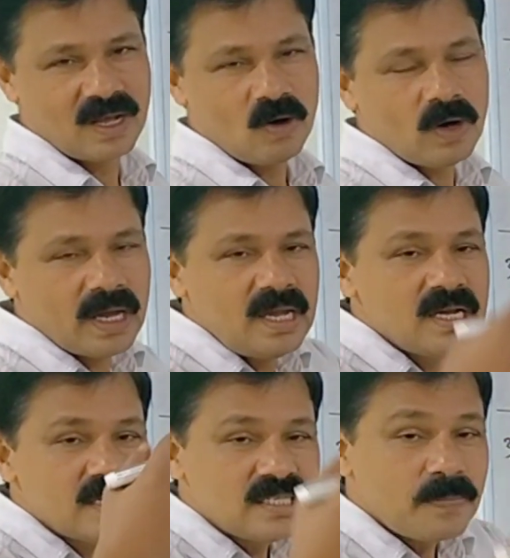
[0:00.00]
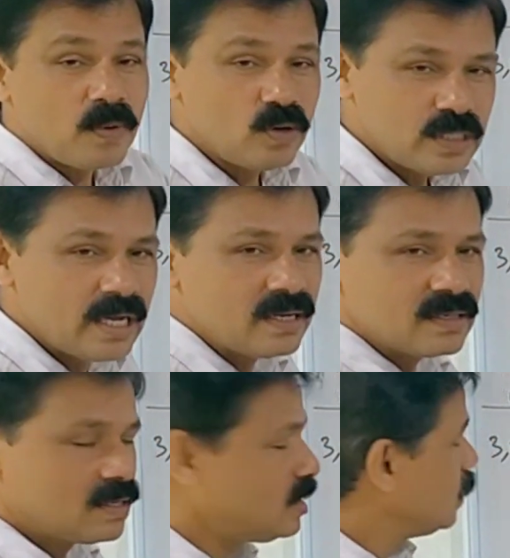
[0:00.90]
Okay,
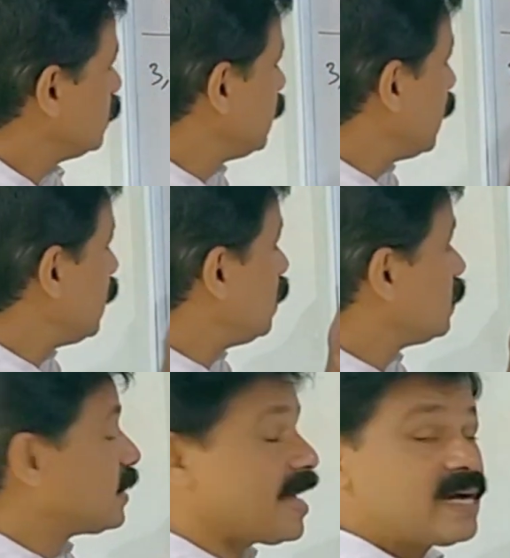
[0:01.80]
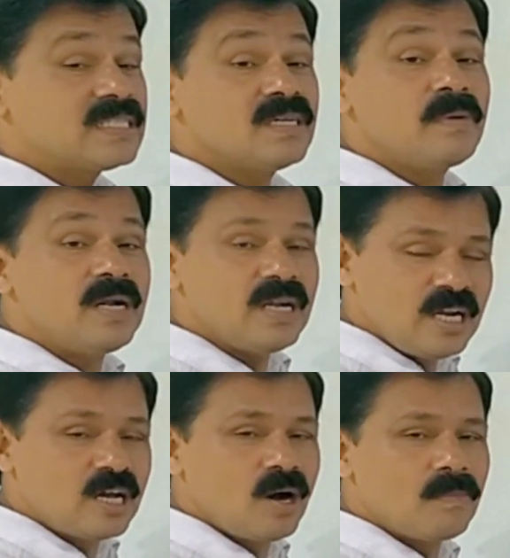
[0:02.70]
supposing the taxable
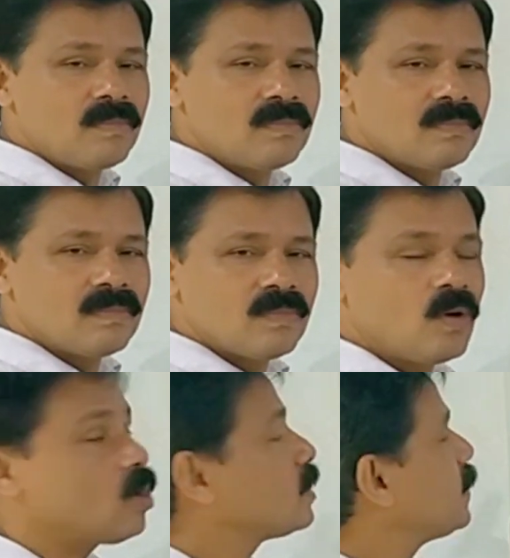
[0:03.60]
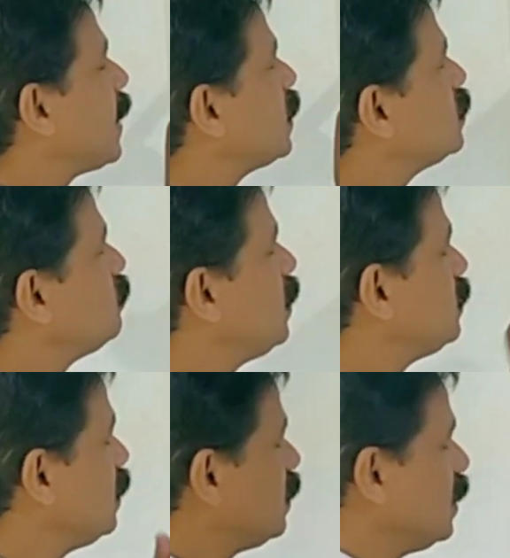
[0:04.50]
income or tax base
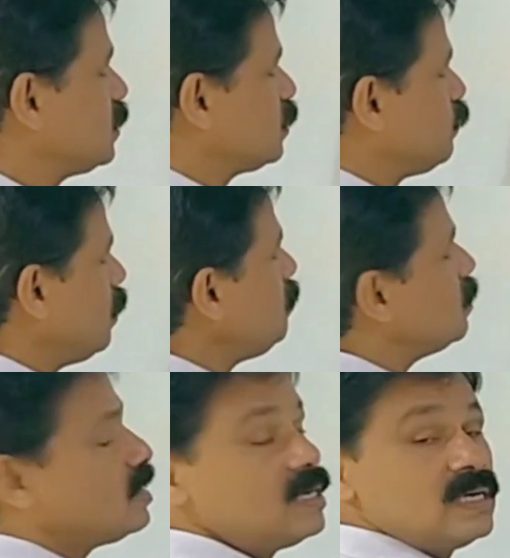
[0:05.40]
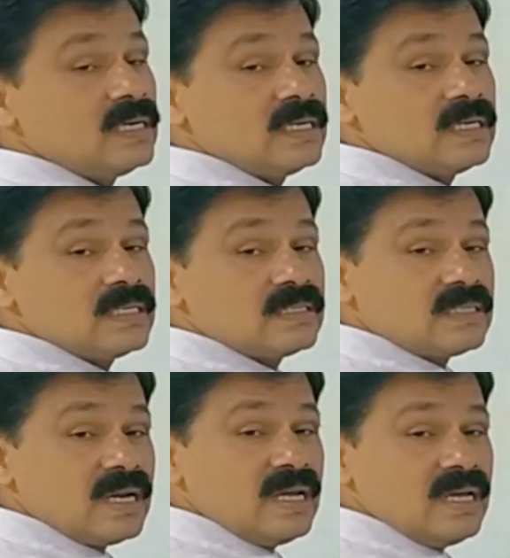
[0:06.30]
increases from
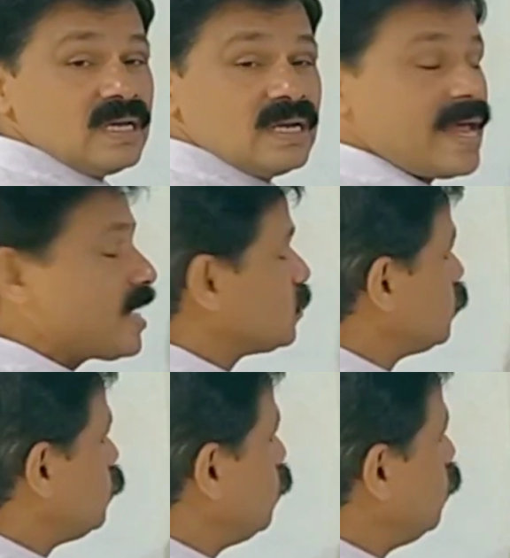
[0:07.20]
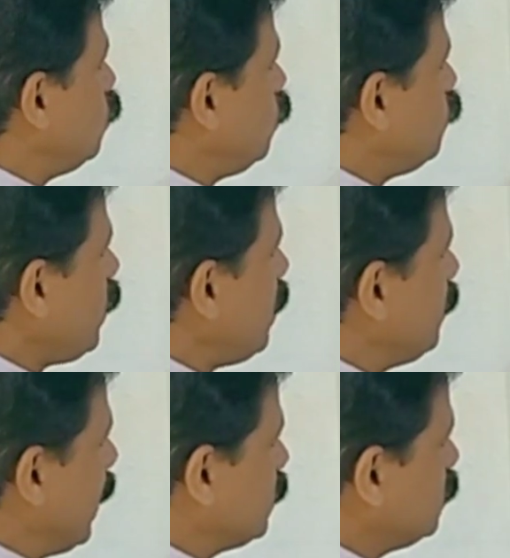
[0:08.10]
3 lakhs to 5
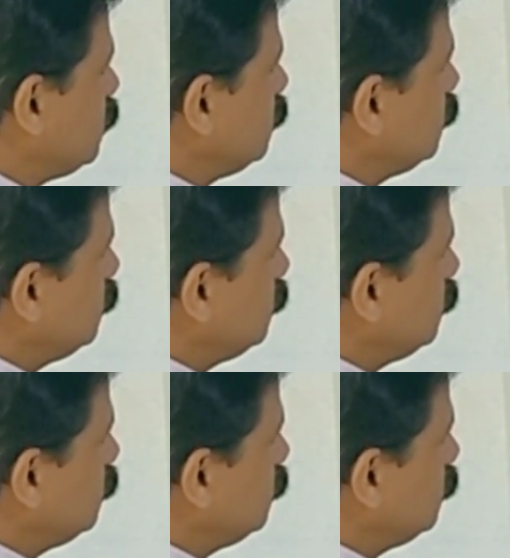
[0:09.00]
lakhs.